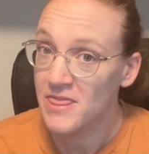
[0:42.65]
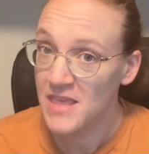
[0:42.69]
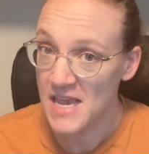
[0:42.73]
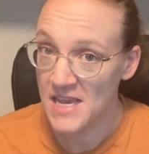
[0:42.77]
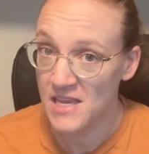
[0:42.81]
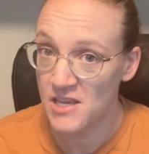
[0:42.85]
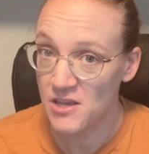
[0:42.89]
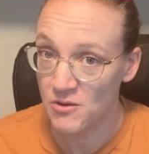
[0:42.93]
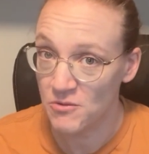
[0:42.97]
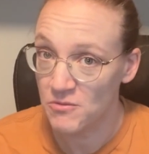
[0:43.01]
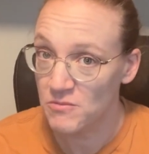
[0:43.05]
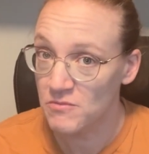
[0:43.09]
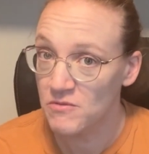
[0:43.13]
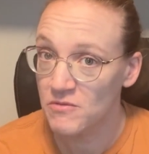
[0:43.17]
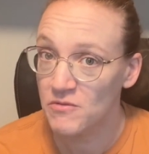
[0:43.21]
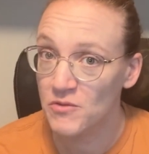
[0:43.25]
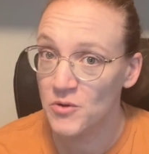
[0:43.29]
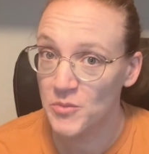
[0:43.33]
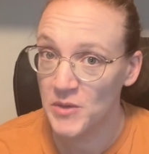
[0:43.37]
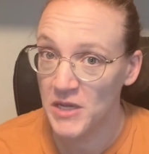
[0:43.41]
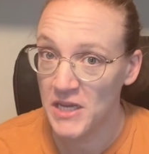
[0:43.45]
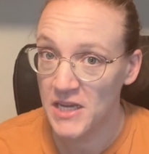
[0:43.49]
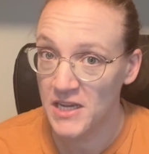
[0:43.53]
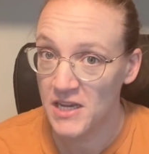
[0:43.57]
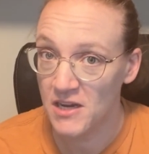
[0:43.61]
thank you for
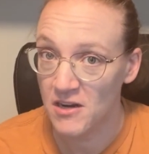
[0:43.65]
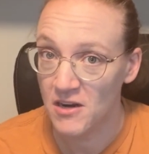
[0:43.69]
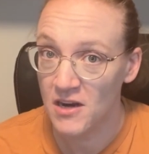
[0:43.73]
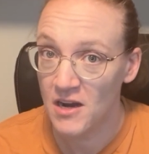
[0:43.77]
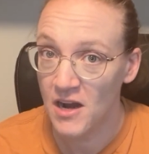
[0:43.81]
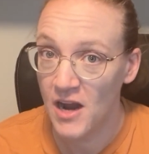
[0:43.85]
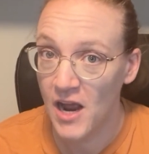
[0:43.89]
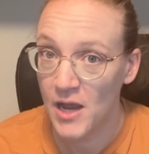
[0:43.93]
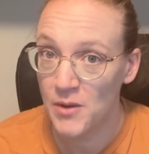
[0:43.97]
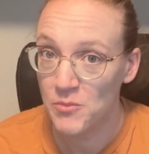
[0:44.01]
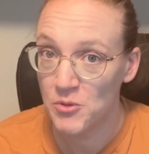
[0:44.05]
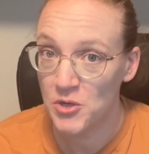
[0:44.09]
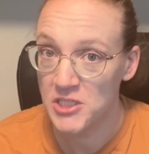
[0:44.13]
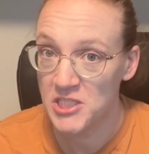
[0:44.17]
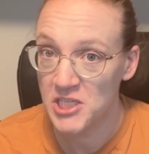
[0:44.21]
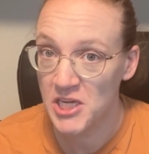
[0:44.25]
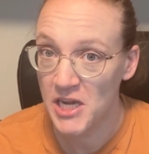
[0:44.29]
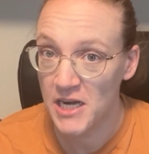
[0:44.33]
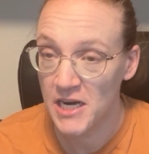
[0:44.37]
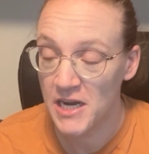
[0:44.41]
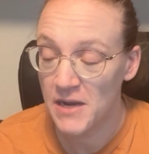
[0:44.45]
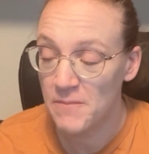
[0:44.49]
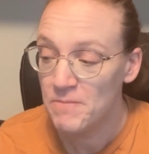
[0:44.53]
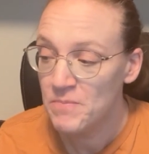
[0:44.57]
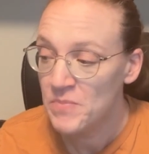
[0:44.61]
being here. I
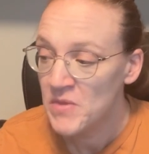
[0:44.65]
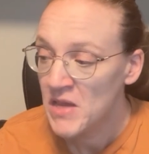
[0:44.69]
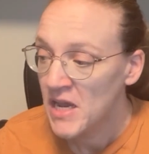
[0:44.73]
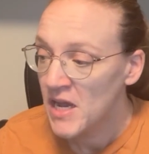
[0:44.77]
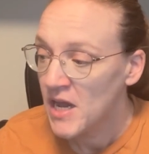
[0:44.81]
appreciate it.